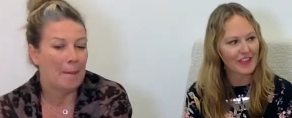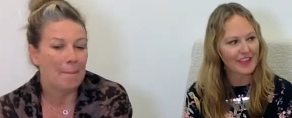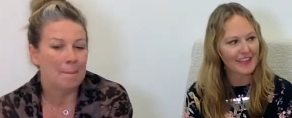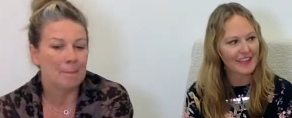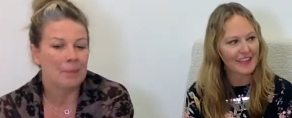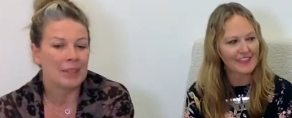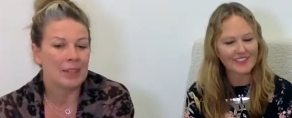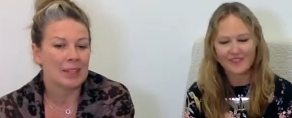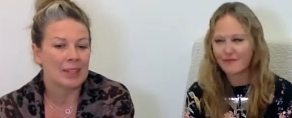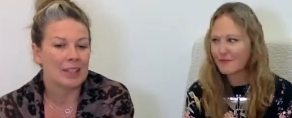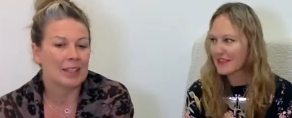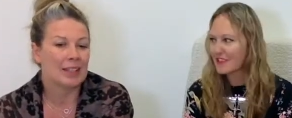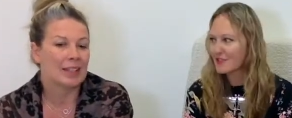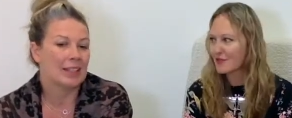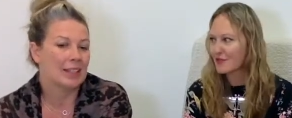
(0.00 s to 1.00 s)
Speaker 1: think that's a
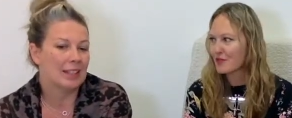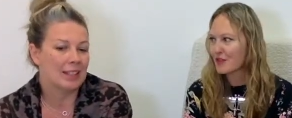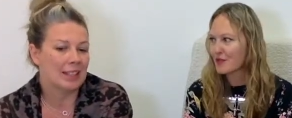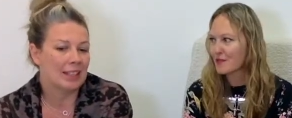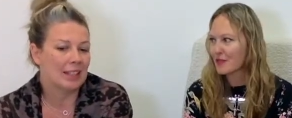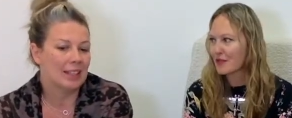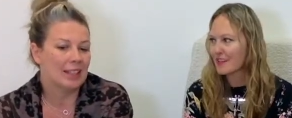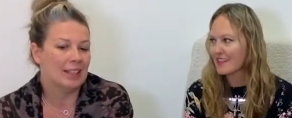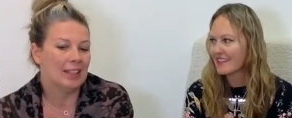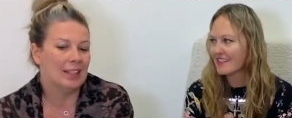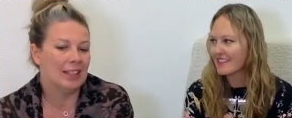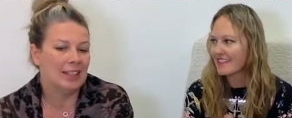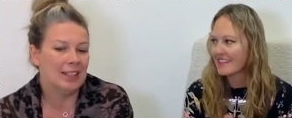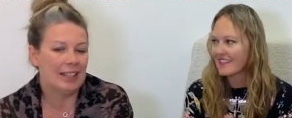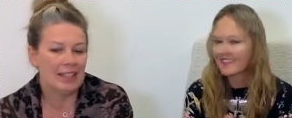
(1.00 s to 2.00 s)
big
Speaker 2: door
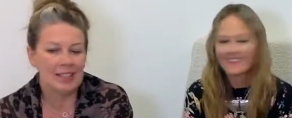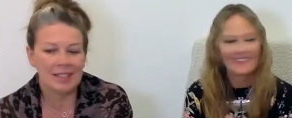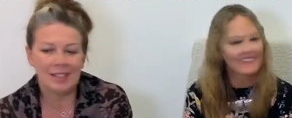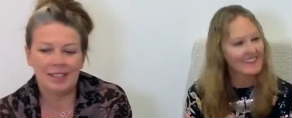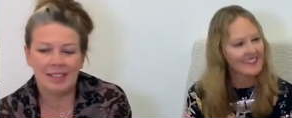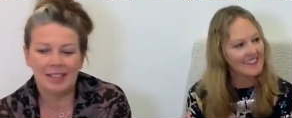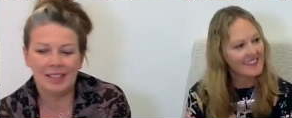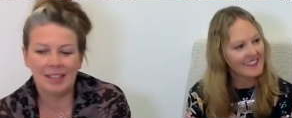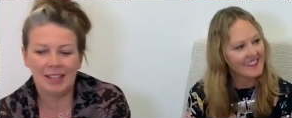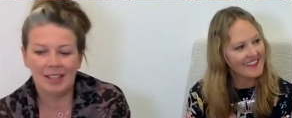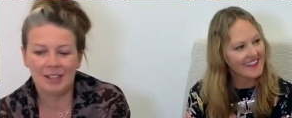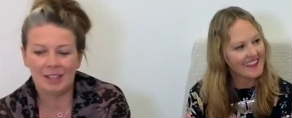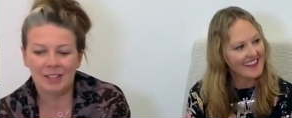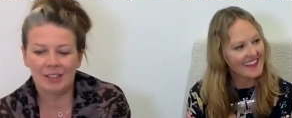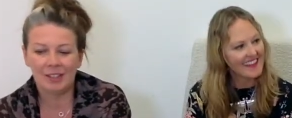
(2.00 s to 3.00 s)
opener. It has to it
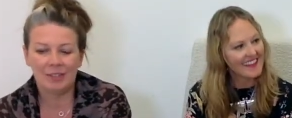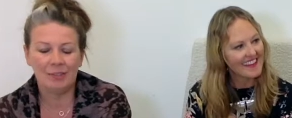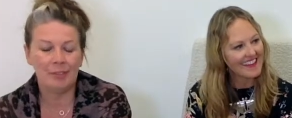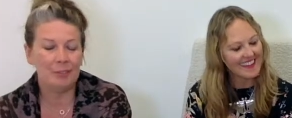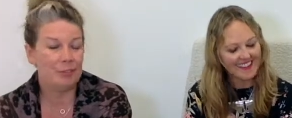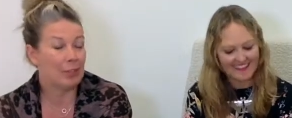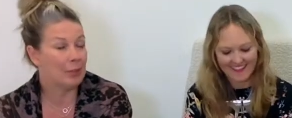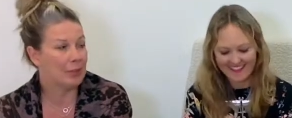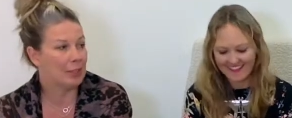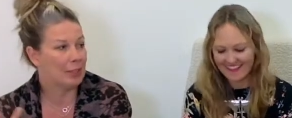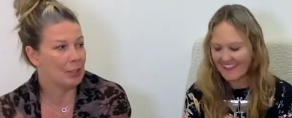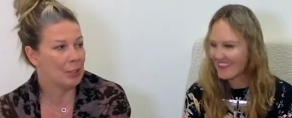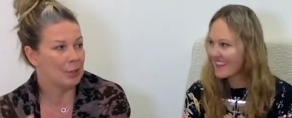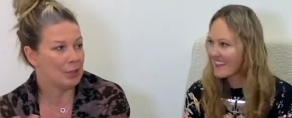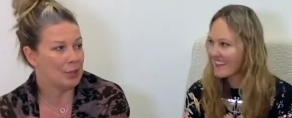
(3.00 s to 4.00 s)
has to kind of evoke
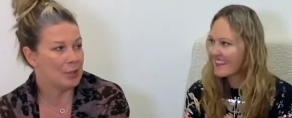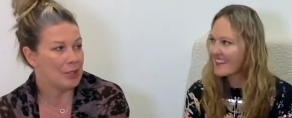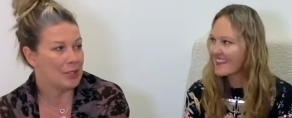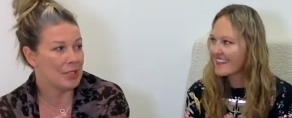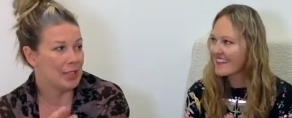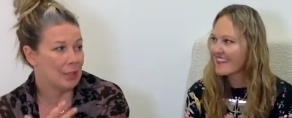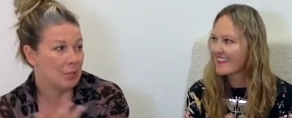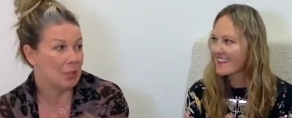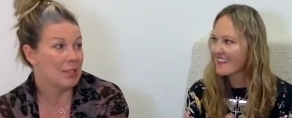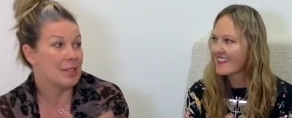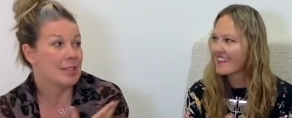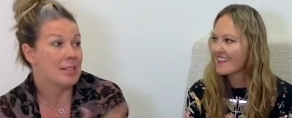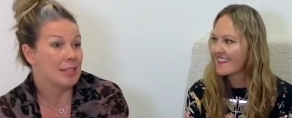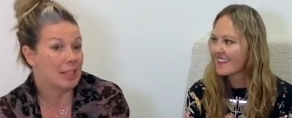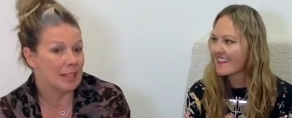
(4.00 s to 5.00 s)
that curiosity in a
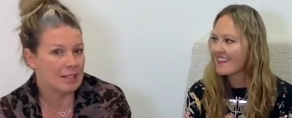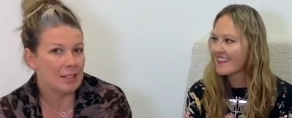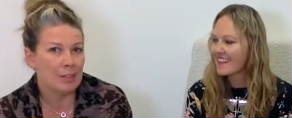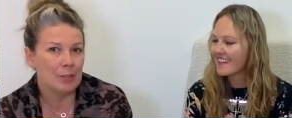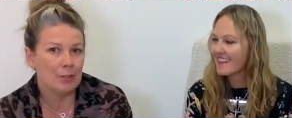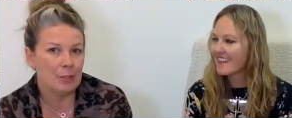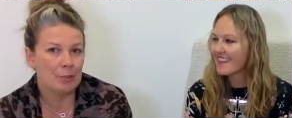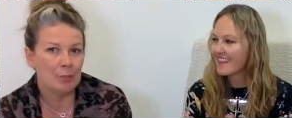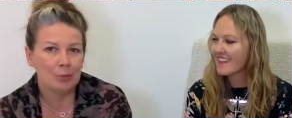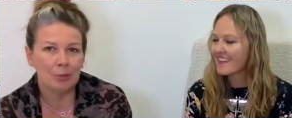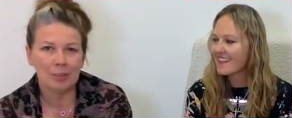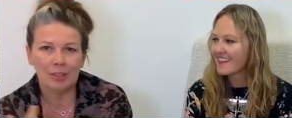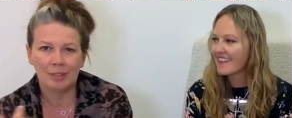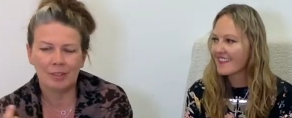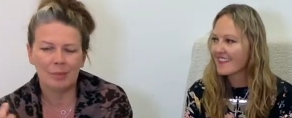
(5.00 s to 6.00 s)
person to get to know you
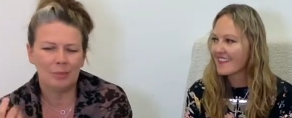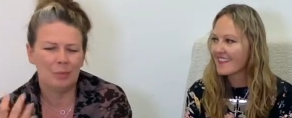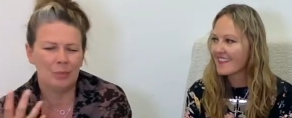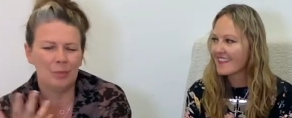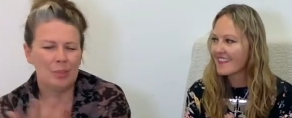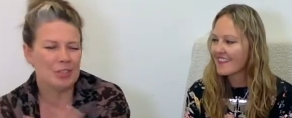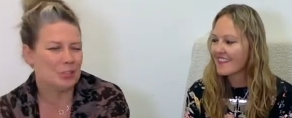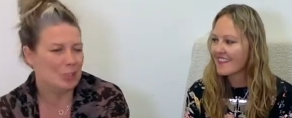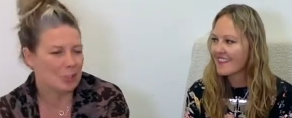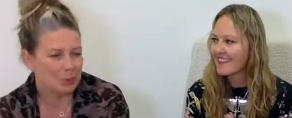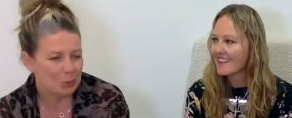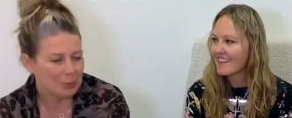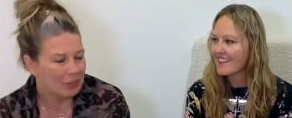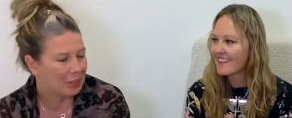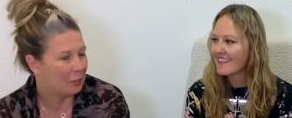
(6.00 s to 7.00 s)
more and uh, what is
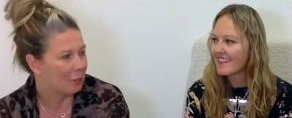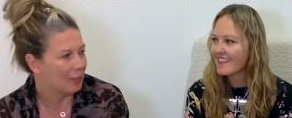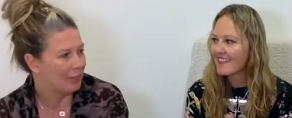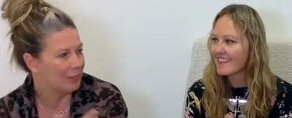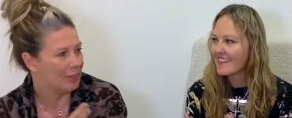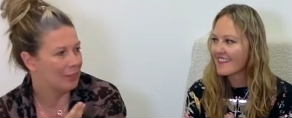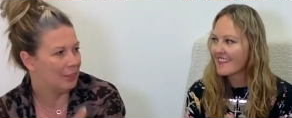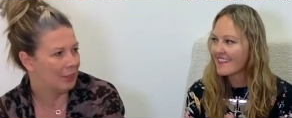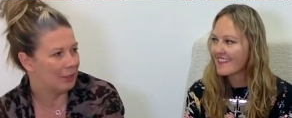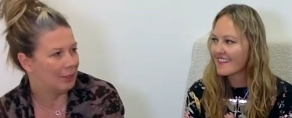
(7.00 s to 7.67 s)
she talking about? You know,